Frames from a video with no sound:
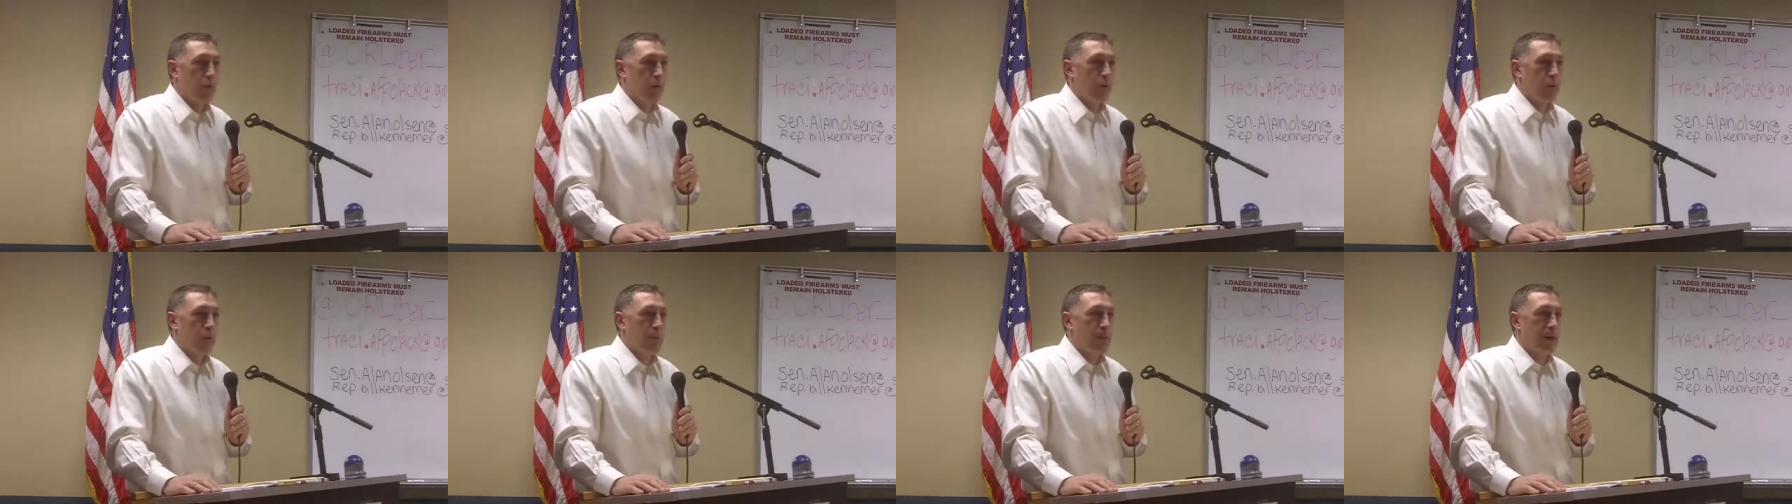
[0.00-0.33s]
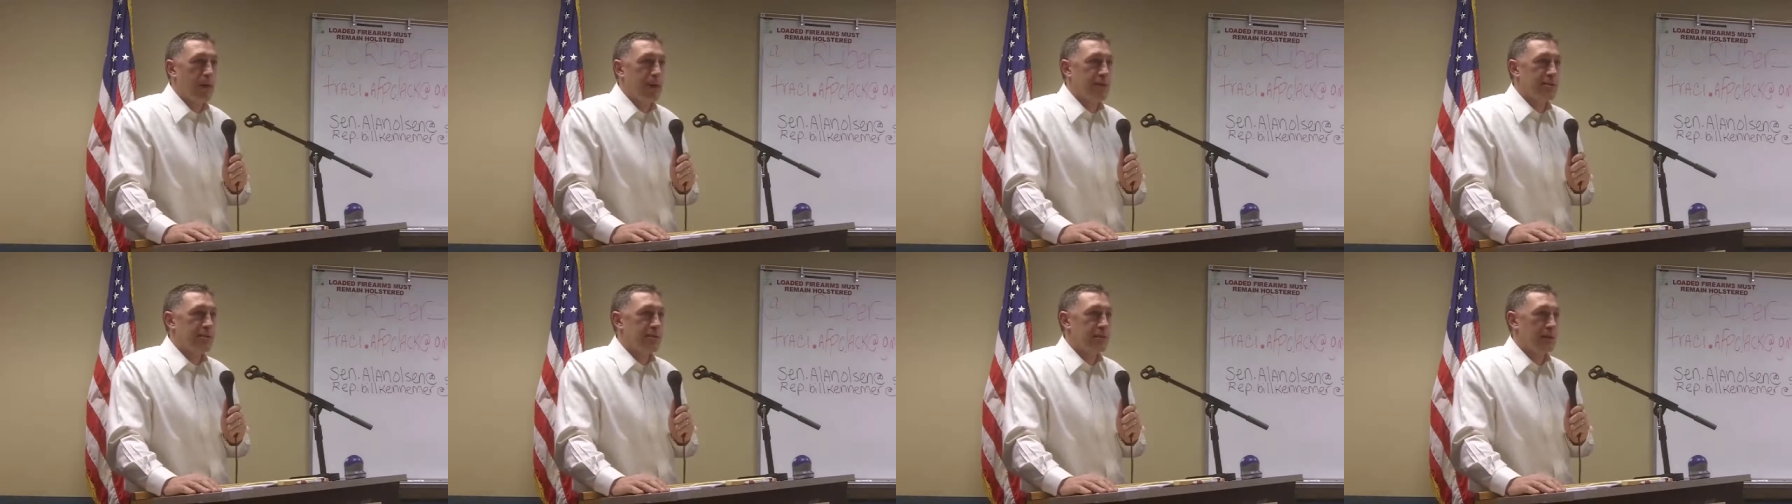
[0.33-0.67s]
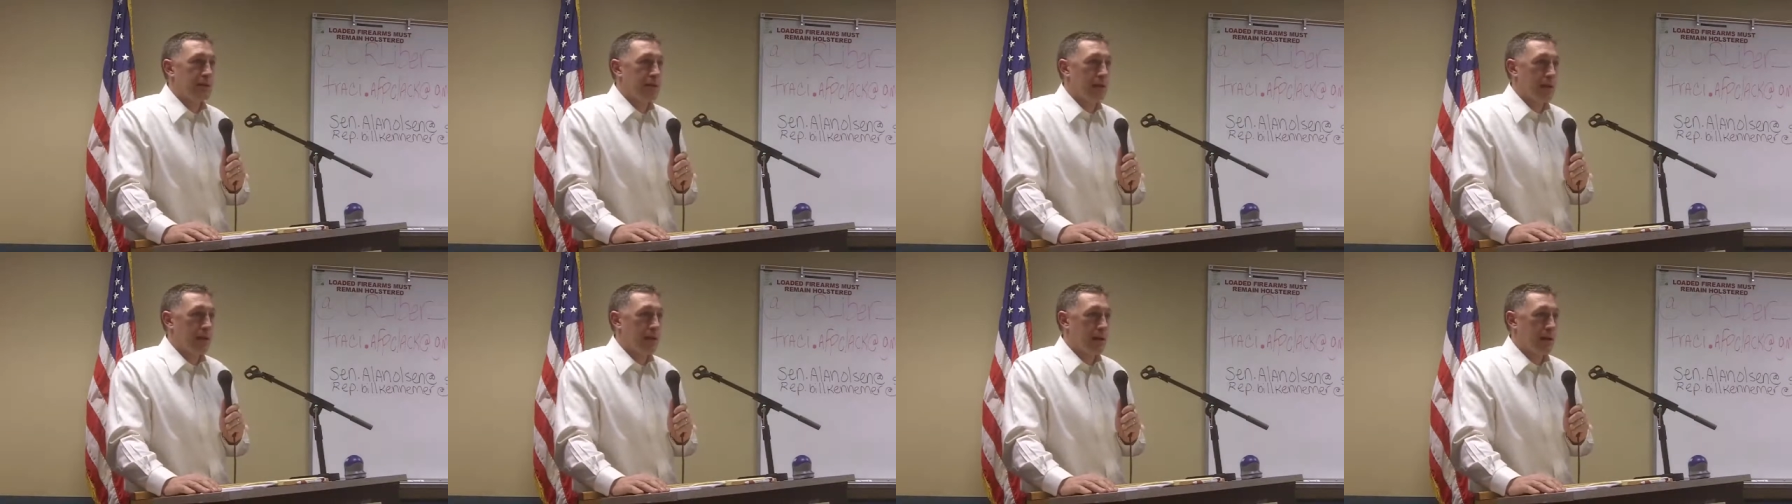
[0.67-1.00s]
where we pass a,
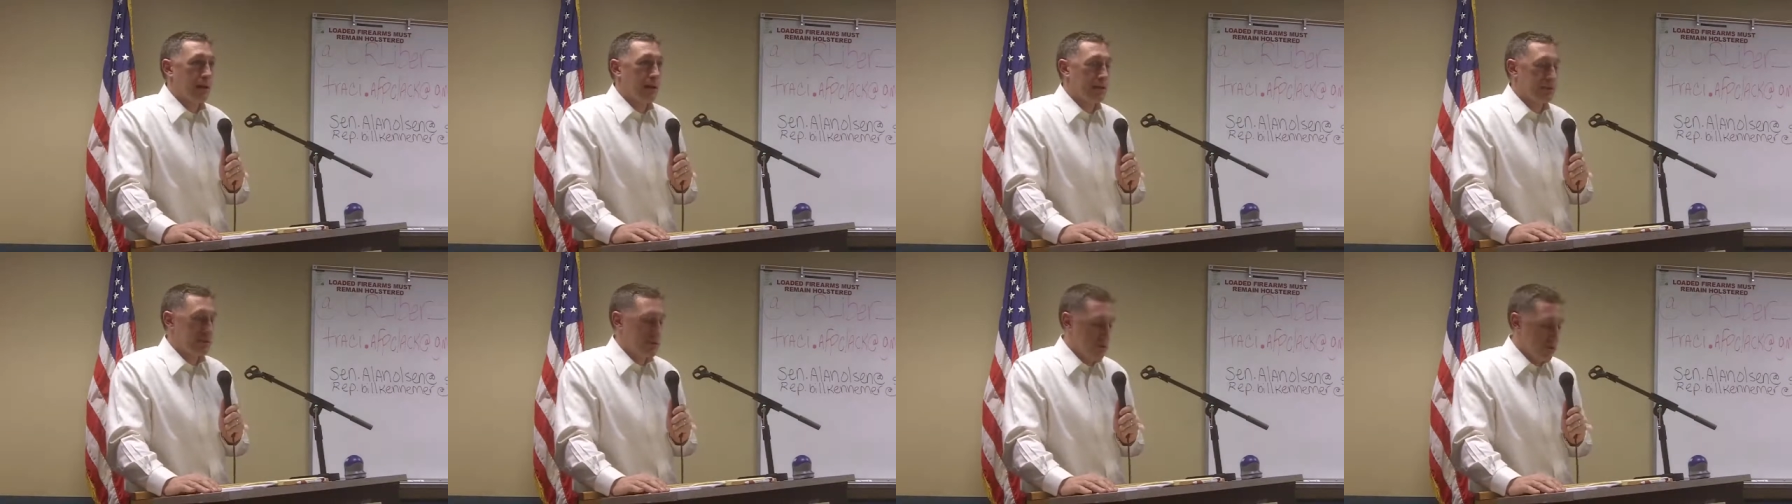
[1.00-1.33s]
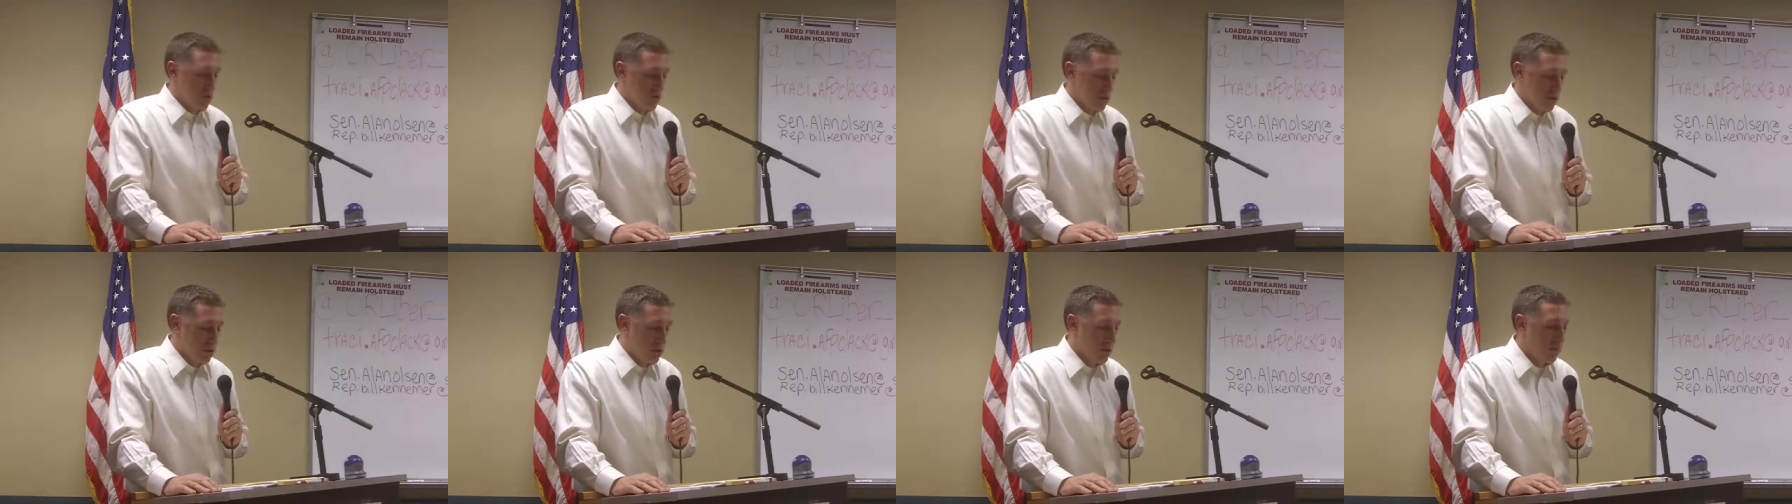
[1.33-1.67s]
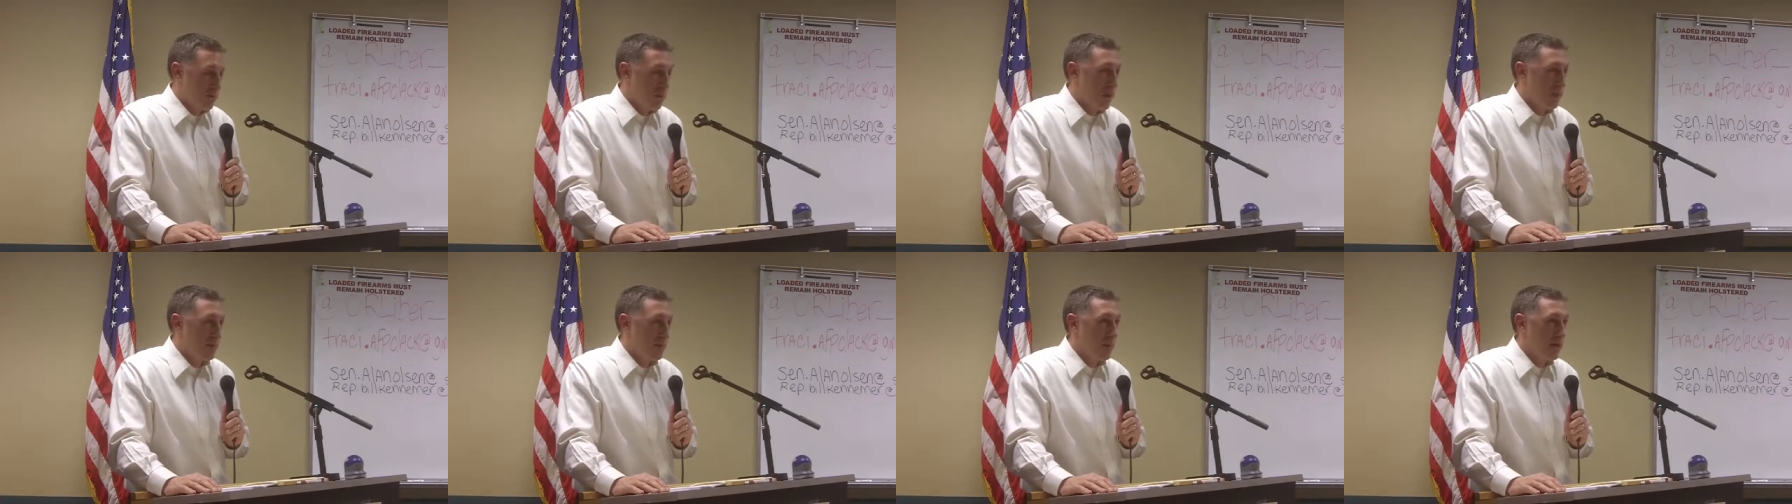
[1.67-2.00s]
a
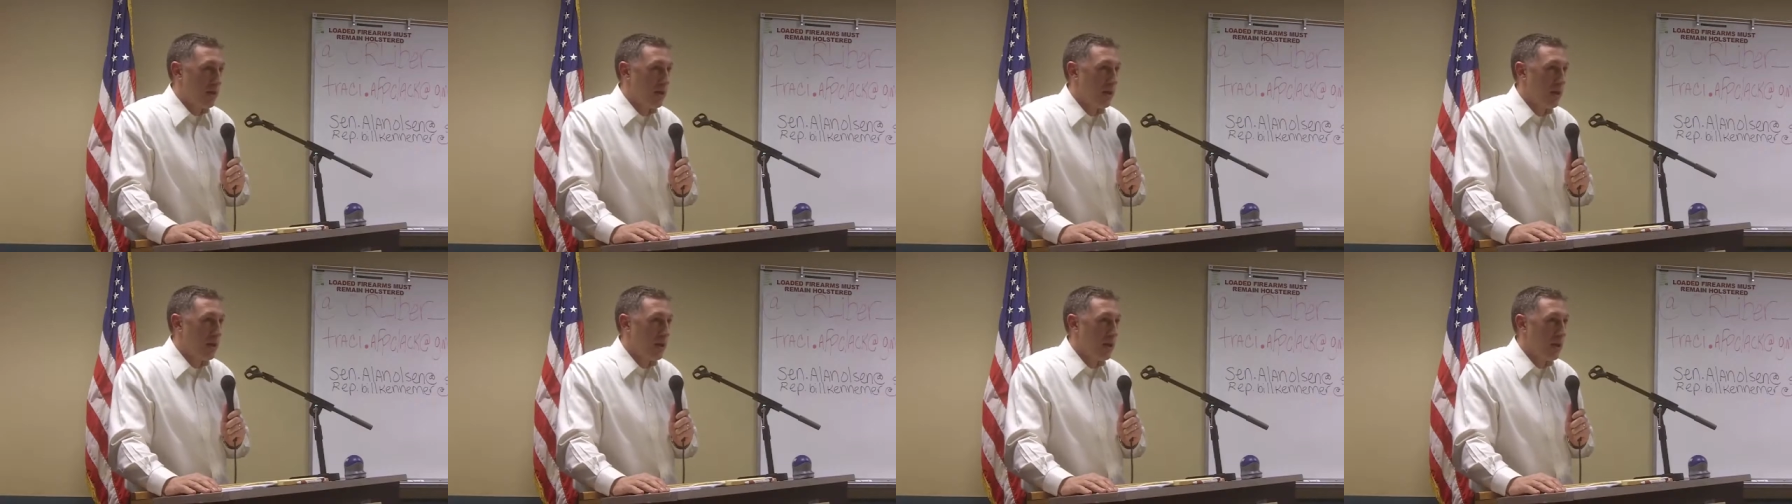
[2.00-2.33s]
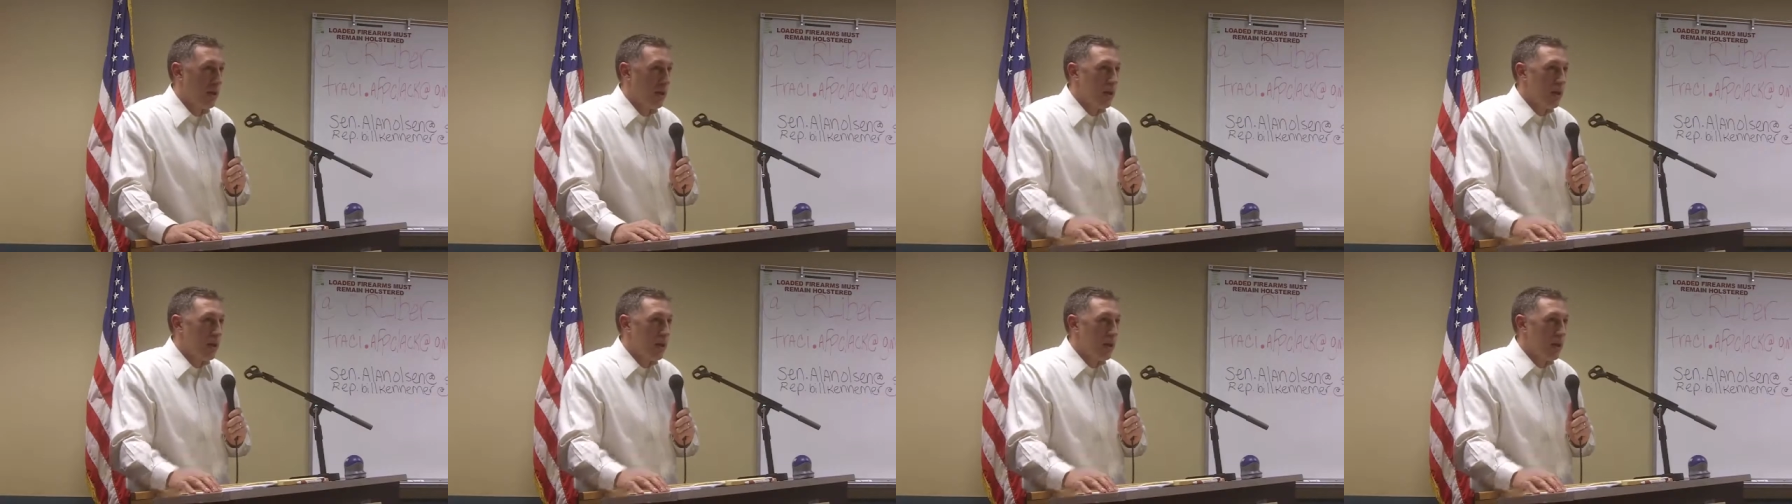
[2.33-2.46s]
constitutional amendment.